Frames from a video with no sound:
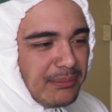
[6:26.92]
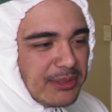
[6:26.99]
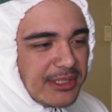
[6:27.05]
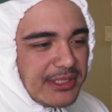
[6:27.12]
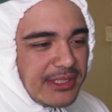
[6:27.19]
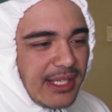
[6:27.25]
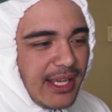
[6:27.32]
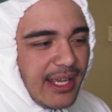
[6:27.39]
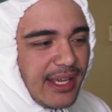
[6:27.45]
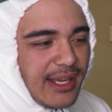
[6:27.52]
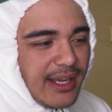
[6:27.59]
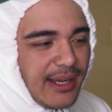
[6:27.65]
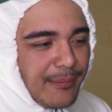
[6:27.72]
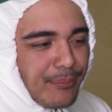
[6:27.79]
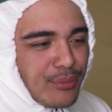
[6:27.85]
I'm just
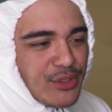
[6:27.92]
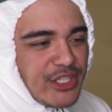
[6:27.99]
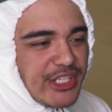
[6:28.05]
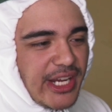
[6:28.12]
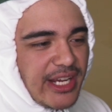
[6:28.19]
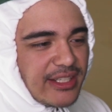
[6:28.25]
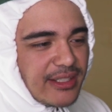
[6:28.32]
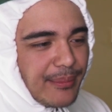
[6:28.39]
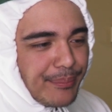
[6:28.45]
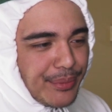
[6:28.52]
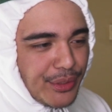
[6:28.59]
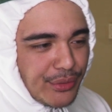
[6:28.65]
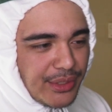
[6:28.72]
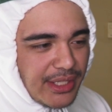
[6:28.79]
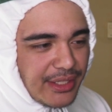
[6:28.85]
appreciating the
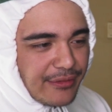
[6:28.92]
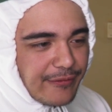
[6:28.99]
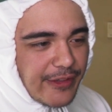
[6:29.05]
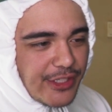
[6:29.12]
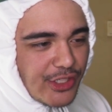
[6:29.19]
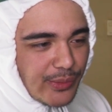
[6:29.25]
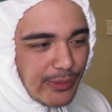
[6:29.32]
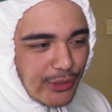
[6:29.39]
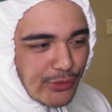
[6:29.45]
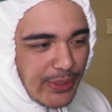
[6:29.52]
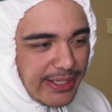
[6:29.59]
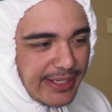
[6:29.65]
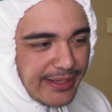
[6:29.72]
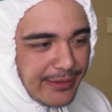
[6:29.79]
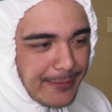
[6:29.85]
beauty and visuals
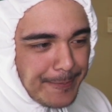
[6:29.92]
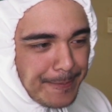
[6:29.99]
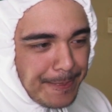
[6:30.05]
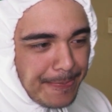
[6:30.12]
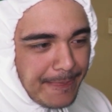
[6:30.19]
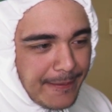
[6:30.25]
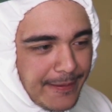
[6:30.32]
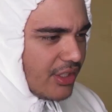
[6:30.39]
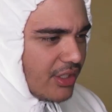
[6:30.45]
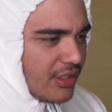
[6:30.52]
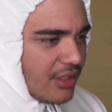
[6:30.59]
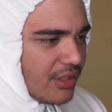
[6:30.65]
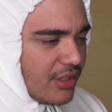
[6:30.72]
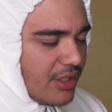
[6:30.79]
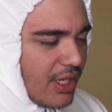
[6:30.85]
right now.
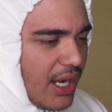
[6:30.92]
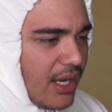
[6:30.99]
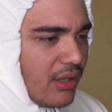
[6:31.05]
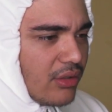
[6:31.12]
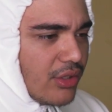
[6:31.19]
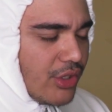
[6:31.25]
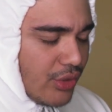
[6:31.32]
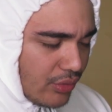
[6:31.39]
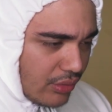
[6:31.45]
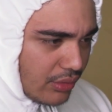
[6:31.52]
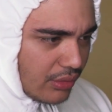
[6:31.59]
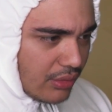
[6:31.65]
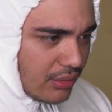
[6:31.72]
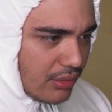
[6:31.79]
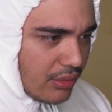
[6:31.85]
Zhao
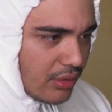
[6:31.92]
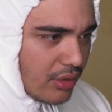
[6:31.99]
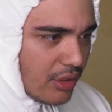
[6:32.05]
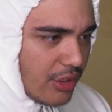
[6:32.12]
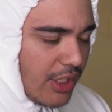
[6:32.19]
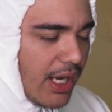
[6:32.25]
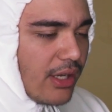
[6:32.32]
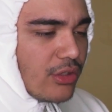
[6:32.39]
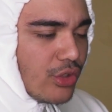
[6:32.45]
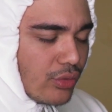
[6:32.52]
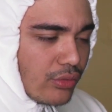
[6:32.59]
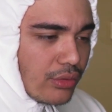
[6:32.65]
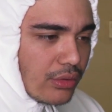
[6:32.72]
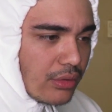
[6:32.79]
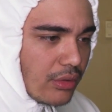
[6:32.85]
Jun. Zhao
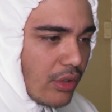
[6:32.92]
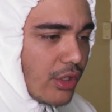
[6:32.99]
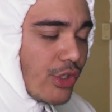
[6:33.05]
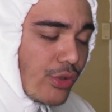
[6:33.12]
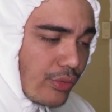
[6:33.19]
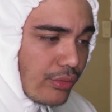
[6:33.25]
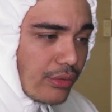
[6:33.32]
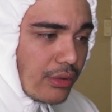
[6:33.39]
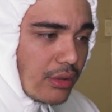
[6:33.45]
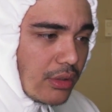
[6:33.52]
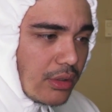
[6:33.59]
Jun. Or Jun.